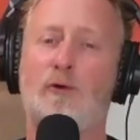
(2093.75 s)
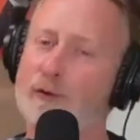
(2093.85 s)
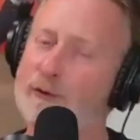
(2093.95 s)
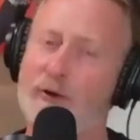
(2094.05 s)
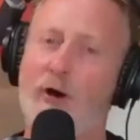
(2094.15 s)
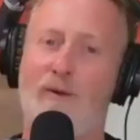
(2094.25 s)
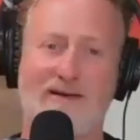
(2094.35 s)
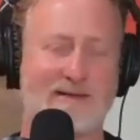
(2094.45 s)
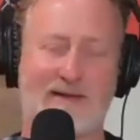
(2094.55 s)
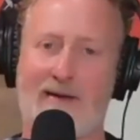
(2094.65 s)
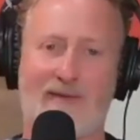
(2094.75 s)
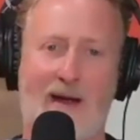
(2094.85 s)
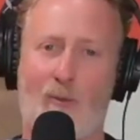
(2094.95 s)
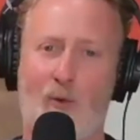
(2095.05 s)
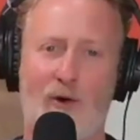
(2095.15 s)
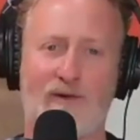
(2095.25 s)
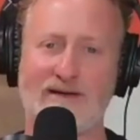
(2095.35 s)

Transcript: could go into that world?